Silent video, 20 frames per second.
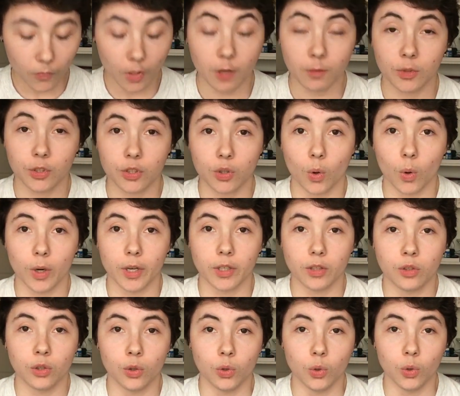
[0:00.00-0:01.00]
I'm just
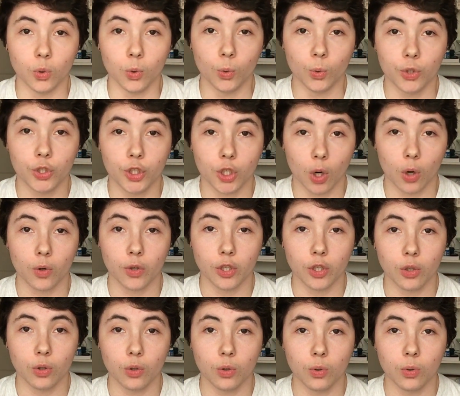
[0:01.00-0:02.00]
going to show
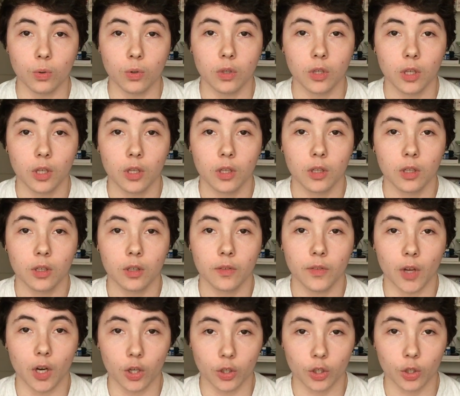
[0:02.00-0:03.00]
you
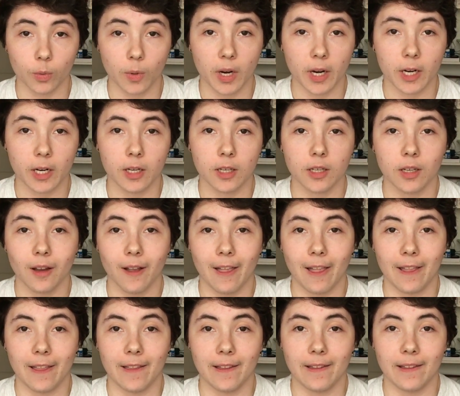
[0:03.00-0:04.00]
the underwear
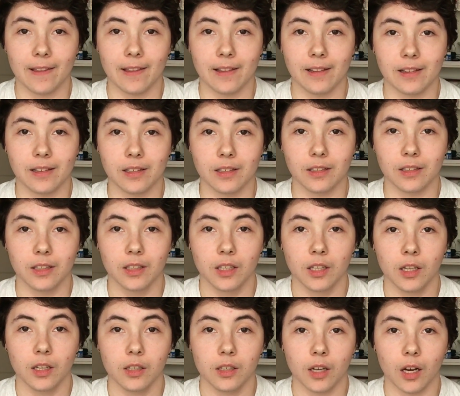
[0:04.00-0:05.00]
and
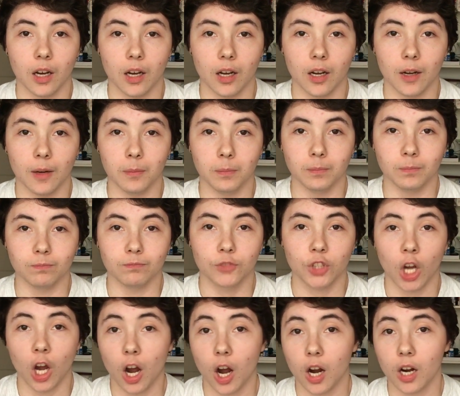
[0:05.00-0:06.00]
um,
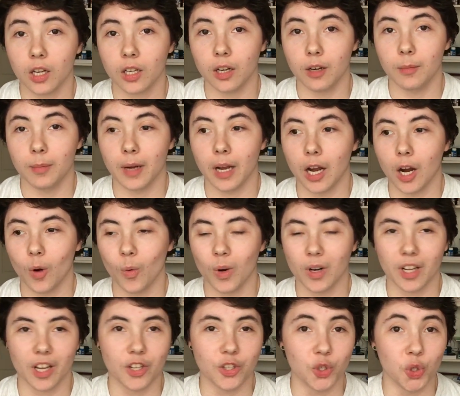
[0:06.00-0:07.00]
talk about
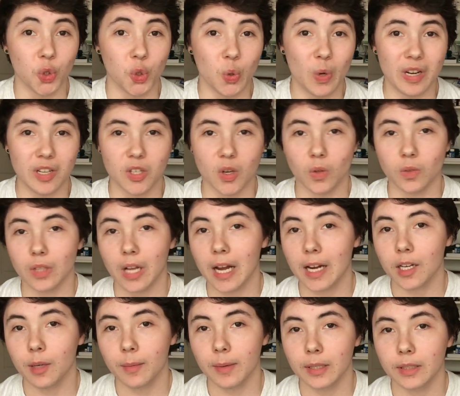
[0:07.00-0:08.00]
what I do and don't
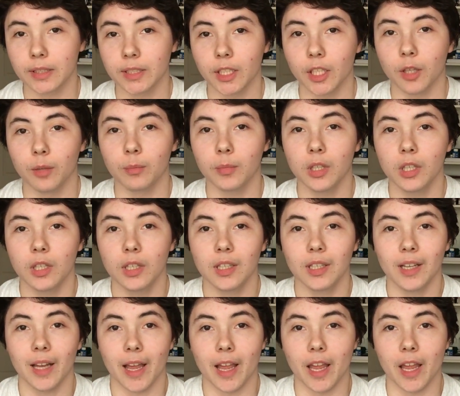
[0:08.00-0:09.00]
like about them.
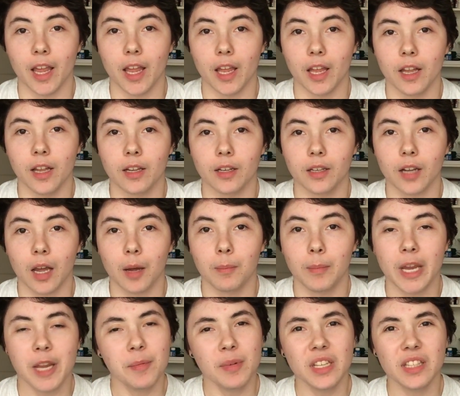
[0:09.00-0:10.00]
And
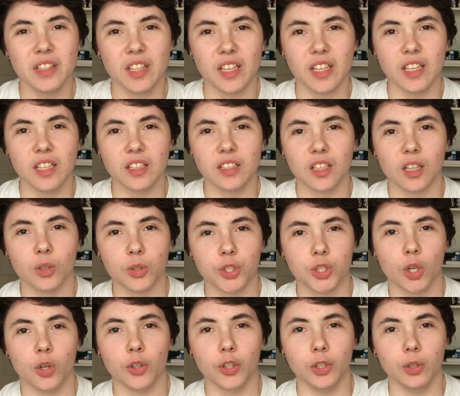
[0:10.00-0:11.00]
maybe at the end, I'll
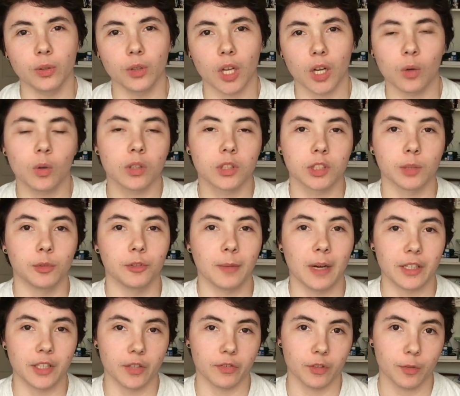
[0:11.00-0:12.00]
show you like what some of
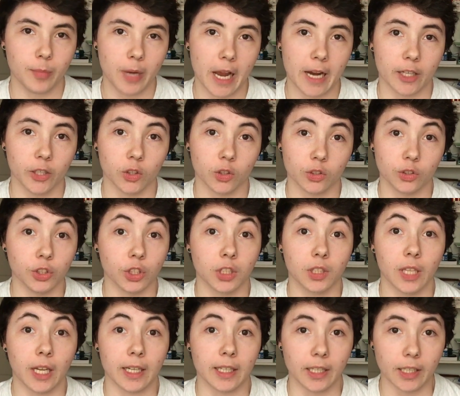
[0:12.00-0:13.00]
my different Packers
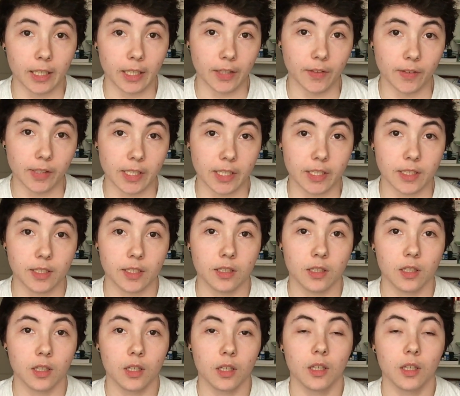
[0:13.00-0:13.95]
look like in these.